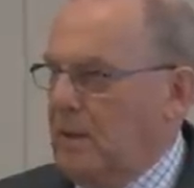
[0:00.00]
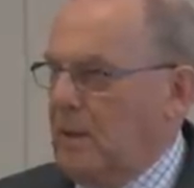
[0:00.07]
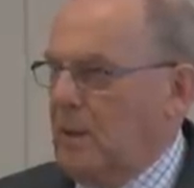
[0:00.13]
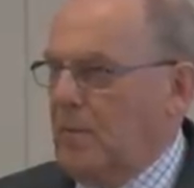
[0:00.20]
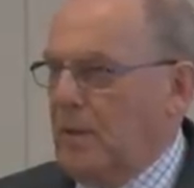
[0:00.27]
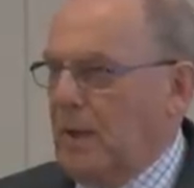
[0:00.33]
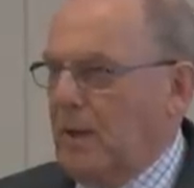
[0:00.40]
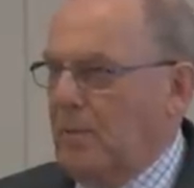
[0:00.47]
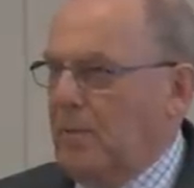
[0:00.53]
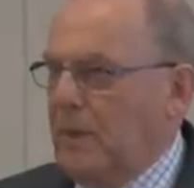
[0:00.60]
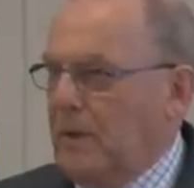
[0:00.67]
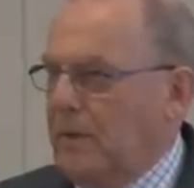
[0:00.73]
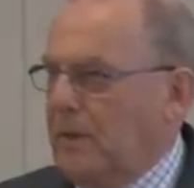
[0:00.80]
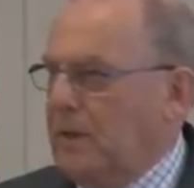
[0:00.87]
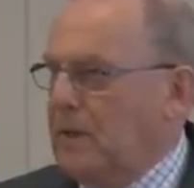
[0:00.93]
about
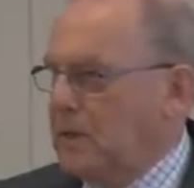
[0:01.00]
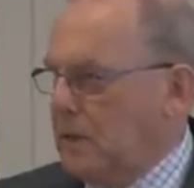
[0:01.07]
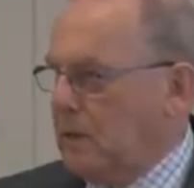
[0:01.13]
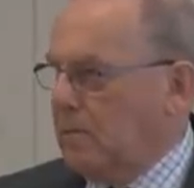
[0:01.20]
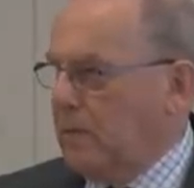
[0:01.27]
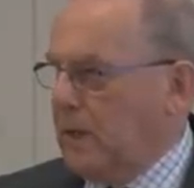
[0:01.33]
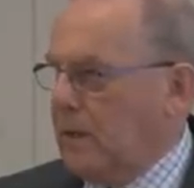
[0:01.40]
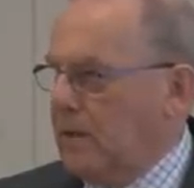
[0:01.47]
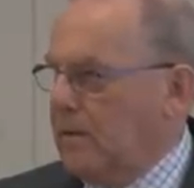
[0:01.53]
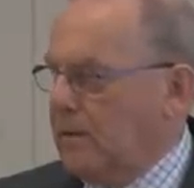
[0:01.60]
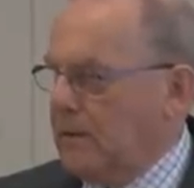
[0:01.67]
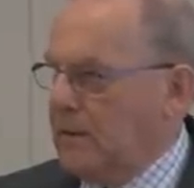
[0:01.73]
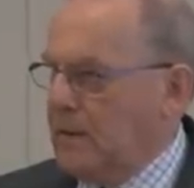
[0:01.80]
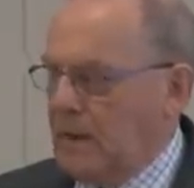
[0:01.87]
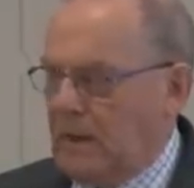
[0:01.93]
marriage and
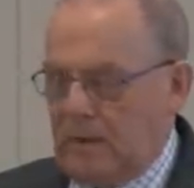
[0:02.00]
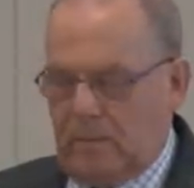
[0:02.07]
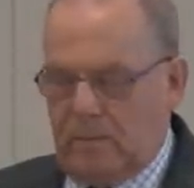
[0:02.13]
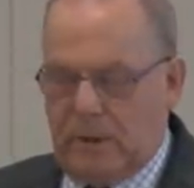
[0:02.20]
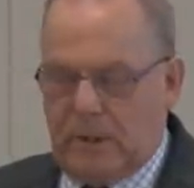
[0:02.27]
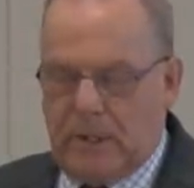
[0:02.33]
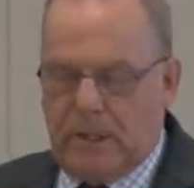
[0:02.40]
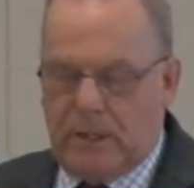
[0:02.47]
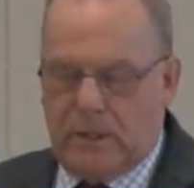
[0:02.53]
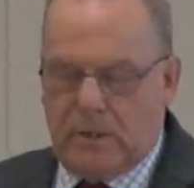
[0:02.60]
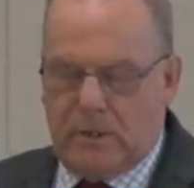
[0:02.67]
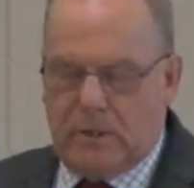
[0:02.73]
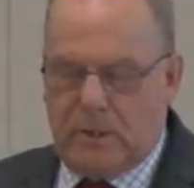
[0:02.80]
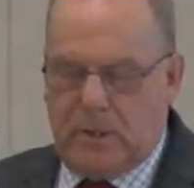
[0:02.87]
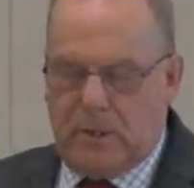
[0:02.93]
about
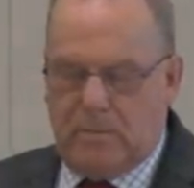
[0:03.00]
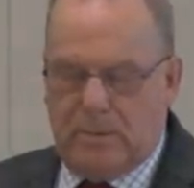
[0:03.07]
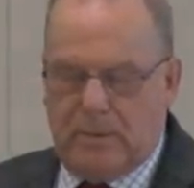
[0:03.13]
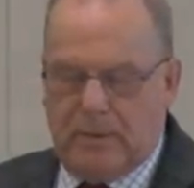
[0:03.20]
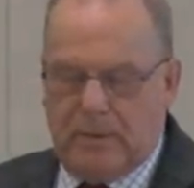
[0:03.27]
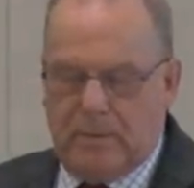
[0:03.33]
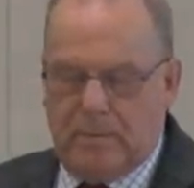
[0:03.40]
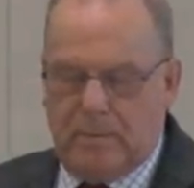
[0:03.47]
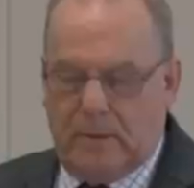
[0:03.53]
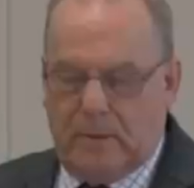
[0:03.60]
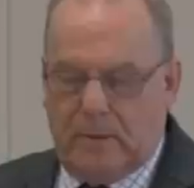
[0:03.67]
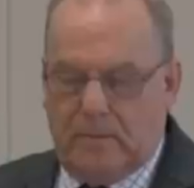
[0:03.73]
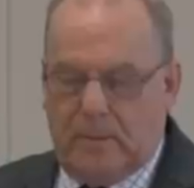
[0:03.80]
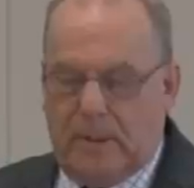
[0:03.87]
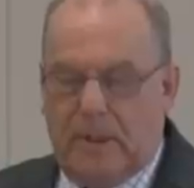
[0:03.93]
relationships.
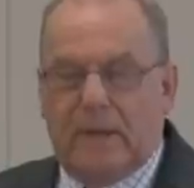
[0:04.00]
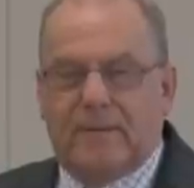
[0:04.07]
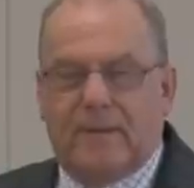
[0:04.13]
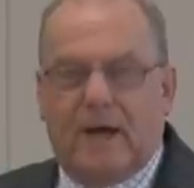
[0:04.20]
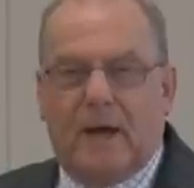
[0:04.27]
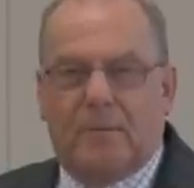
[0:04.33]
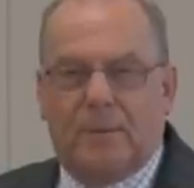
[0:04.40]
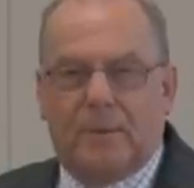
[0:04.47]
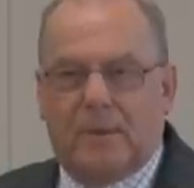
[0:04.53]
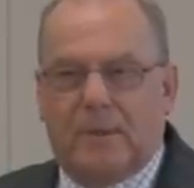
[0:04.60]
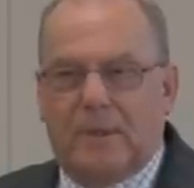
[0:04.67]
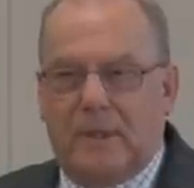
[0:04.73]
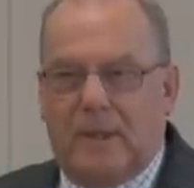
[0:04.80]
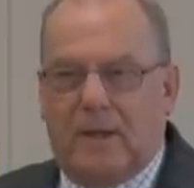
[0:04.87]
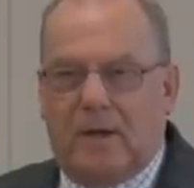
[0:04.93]
But that's
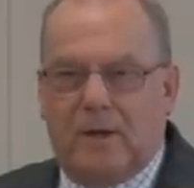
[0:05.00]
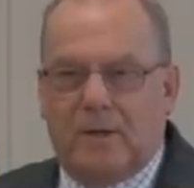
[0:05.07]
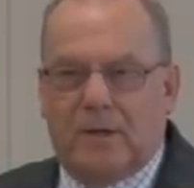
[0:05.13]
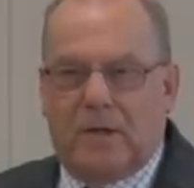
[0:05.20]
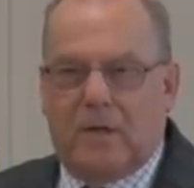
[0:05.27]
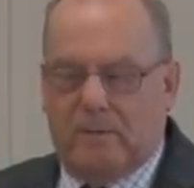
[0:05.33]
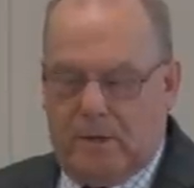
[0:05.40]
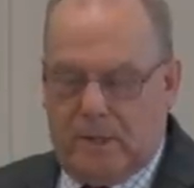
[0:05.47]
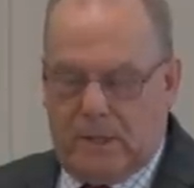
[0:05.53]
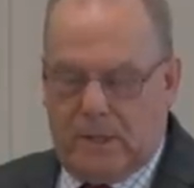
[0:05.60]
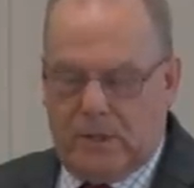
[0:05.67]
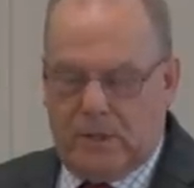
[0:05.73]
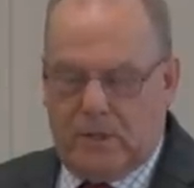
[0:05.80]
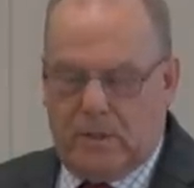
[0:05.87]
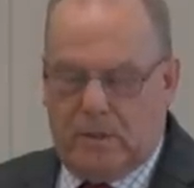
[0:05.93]
happened in our
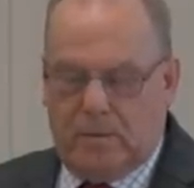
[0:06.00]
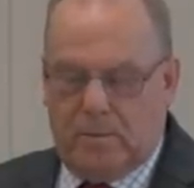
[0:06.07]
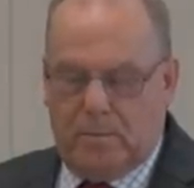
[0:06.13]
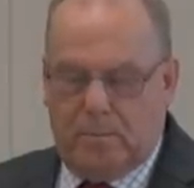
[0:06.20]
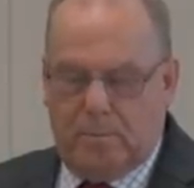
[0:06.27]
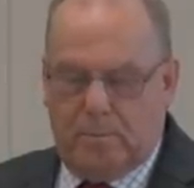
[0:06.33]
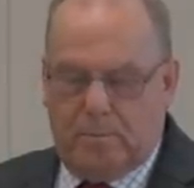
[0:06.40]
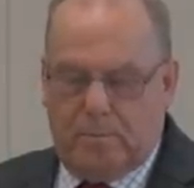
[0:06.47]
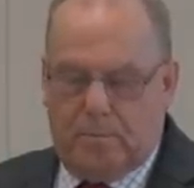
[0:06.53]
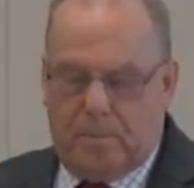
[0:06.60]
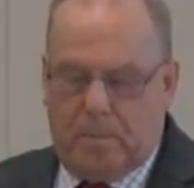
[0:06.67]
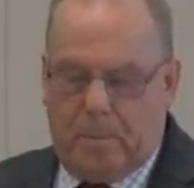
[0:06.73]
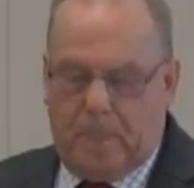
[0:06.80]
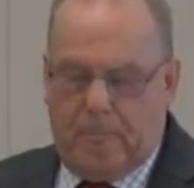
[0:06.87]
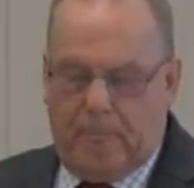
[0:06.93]
generation.
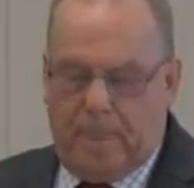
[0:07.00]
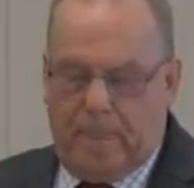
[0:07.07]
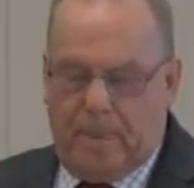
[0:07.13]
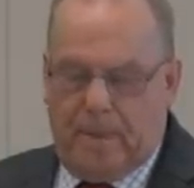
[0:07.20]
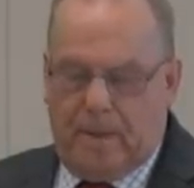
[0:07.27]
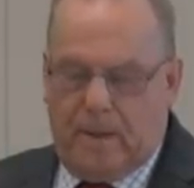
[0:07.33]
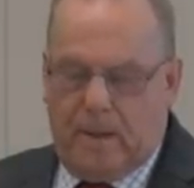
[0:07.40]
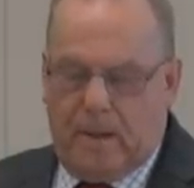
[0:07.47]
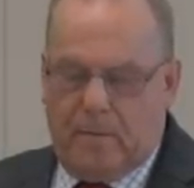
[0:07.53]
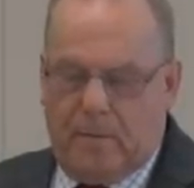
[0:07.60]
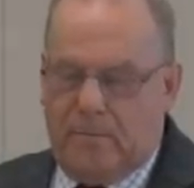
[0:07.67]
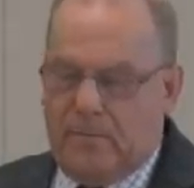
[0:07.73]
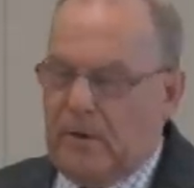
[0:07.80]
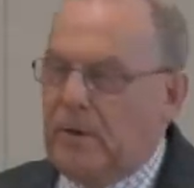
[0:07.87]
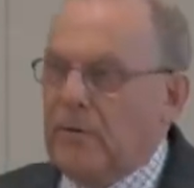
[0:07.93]

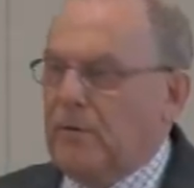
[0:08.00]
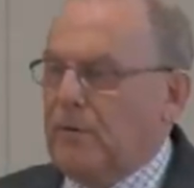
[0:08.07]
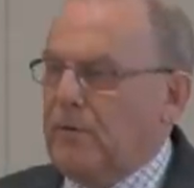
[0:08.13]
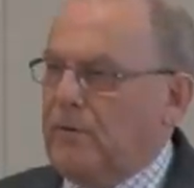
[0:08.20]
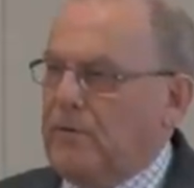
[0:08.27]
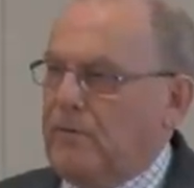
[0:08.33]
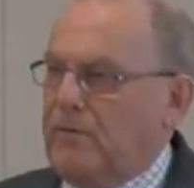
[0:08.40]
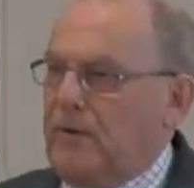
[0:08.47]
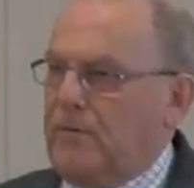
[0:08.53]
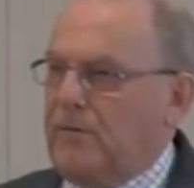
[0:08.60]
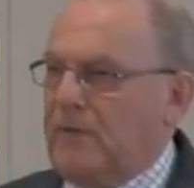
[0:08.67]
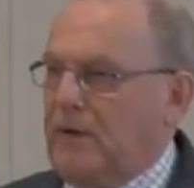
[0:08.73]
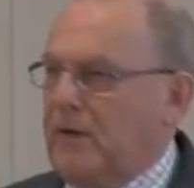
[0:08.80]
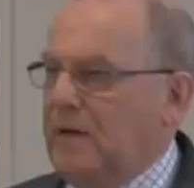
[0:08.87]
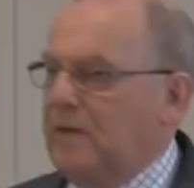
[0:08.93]
However, those
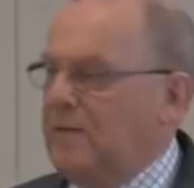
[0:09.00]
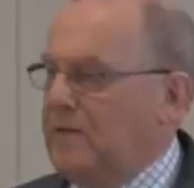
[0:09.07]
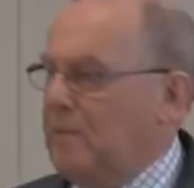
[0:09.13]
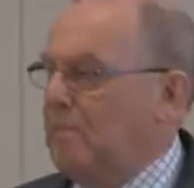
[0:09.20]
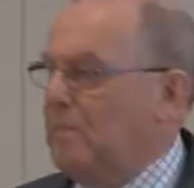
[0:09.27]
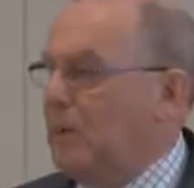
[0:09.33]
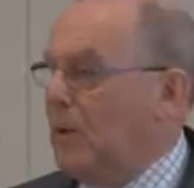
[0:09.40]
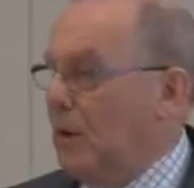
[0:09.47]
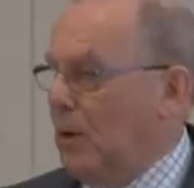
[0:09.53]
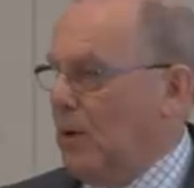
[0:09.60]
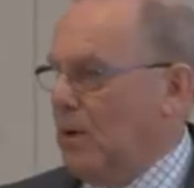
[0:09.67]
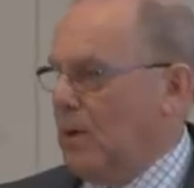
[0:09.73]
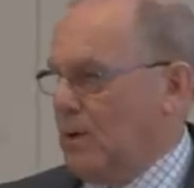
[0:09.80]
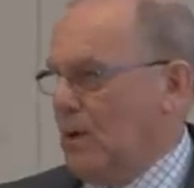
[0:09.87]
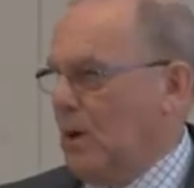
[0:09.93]
50 years and
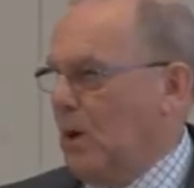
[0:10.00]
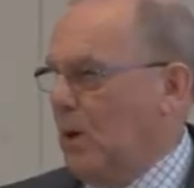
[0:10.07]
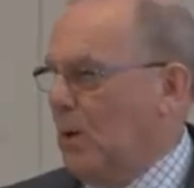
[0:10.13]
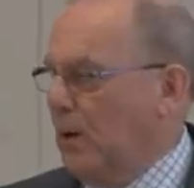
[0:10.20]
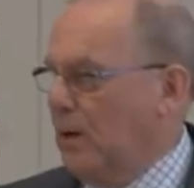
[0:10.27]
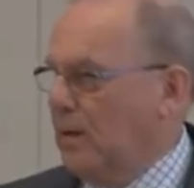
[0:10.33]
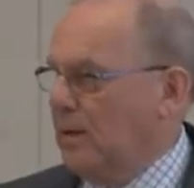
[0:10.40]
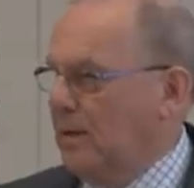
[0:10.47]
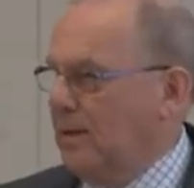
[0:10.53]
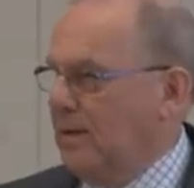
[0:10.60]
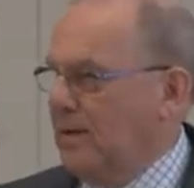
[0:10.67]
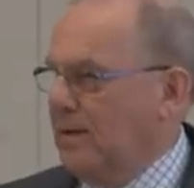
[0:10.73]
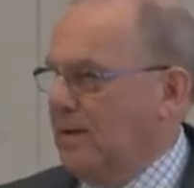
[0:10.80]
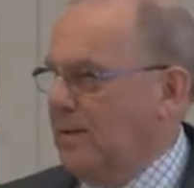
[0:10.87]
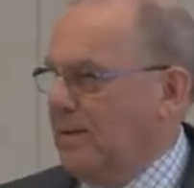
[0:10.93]
more ago,
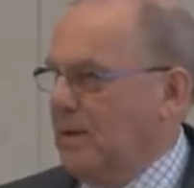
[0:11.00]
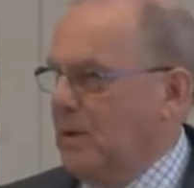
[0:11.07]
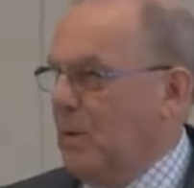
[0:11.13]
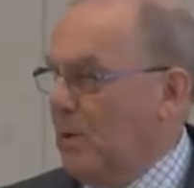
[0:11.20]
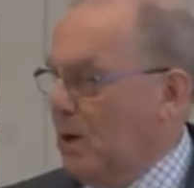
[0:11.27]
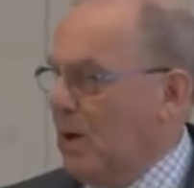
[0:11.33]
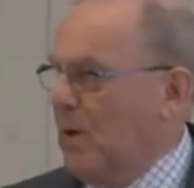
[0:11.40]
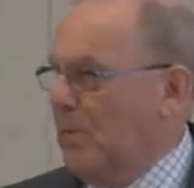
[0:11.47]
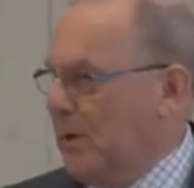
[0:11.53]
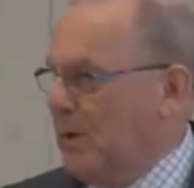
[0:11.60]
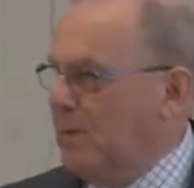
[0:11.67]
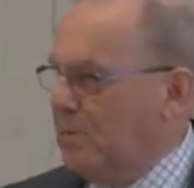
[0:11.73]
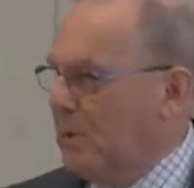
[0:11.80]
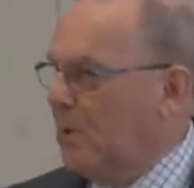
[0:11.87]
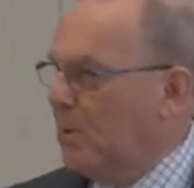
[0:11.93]
there were
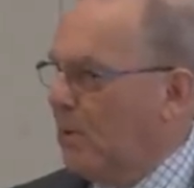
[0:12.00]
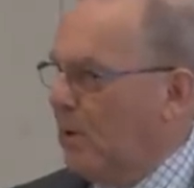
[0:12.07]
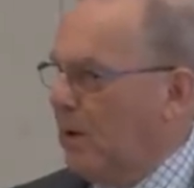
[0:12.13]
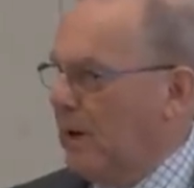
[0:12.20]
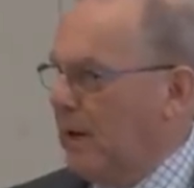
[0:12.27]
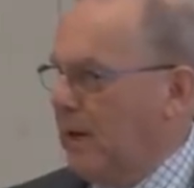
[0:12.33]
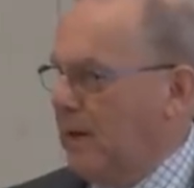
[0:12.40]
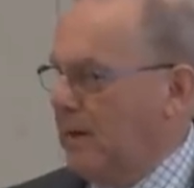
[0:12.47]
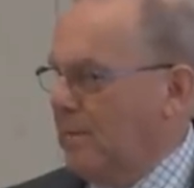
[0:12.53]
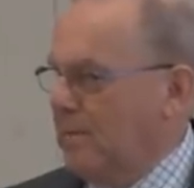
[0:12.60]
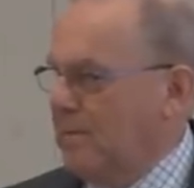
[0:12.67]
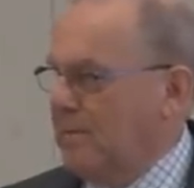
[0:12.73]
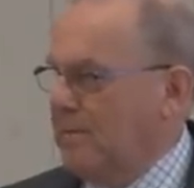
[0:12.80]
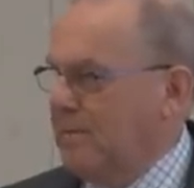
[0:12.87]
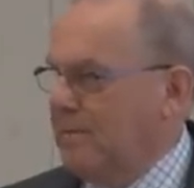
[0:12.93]
people
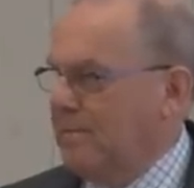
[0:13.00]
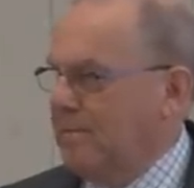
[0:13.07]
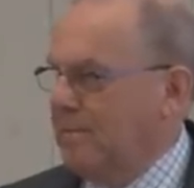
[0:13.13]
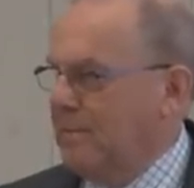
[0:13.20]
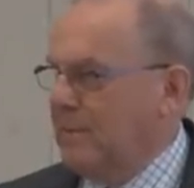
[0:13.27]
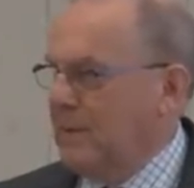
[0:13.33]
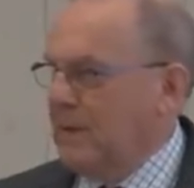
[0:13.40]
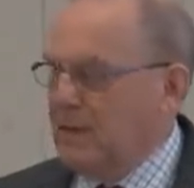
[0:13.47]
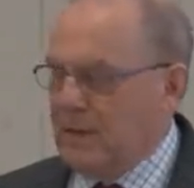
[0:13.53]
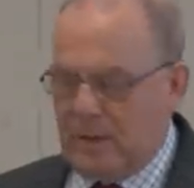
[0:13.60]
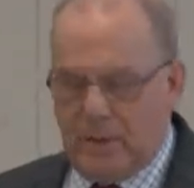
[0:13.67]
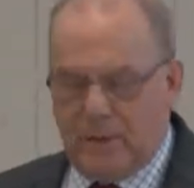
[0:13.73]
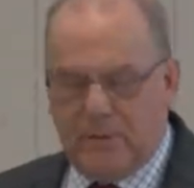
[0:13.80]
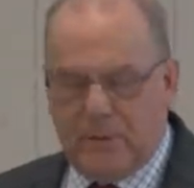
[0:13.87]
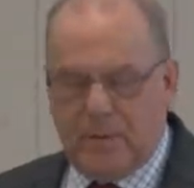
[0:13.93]
warning.
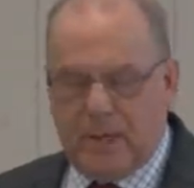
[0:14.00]
There was a